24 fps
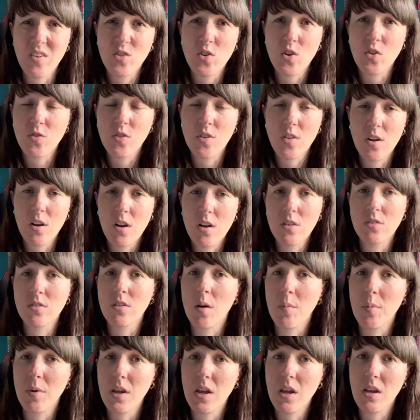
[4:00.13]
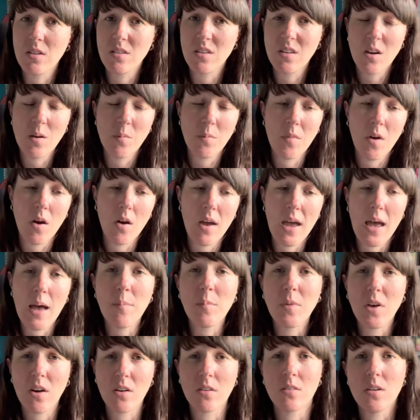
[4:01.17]
toft in the last couple of years and i'm i am
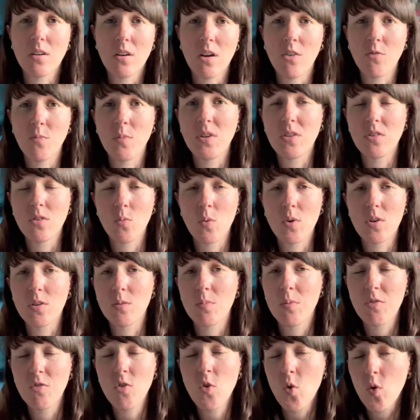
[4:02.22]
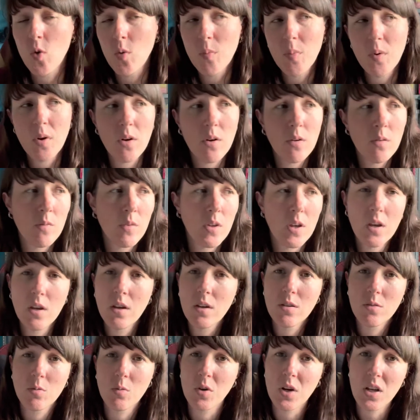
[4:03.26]
gutted i've missed the ones before but it
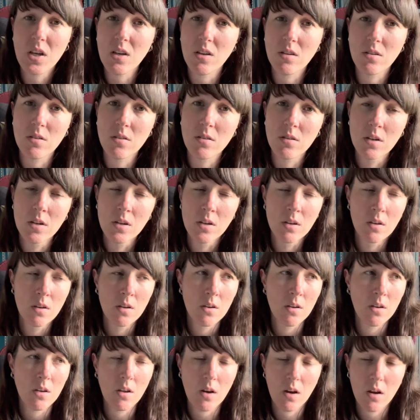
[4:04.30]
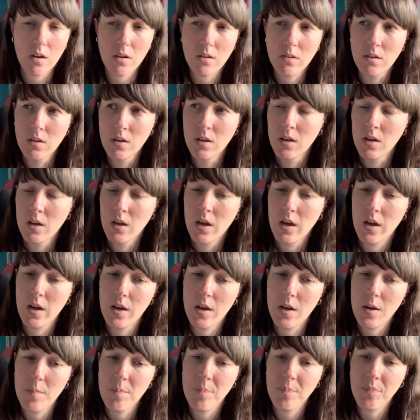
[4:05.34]
is what it is you know
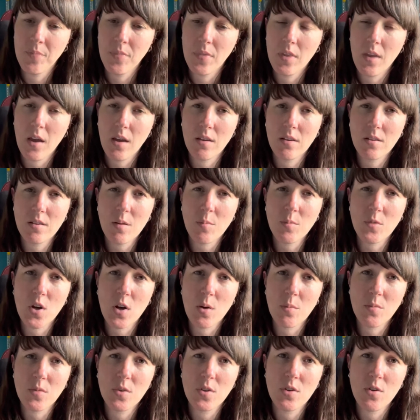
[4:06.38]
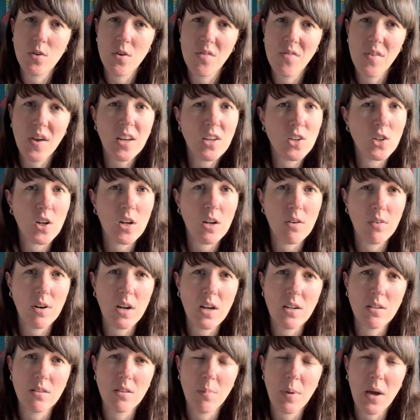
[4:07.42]
um, they sometimes do eventually
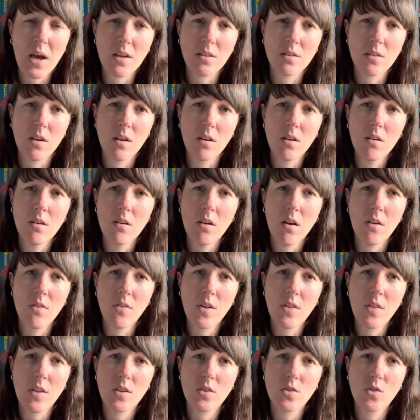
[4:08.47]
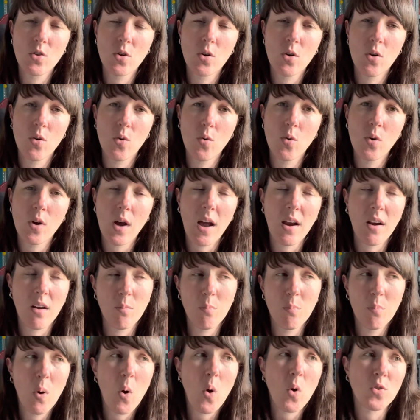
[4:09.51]
release a pattern i think there's talk and a
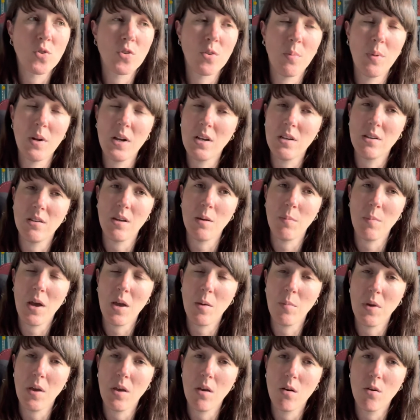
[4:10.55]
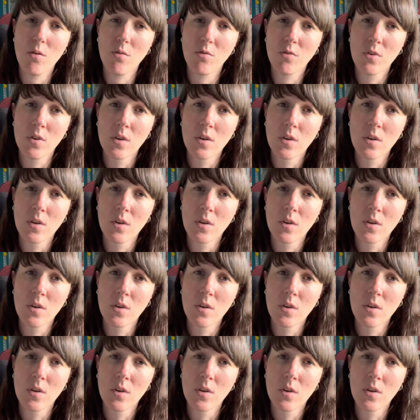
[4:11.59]
possibility maybe of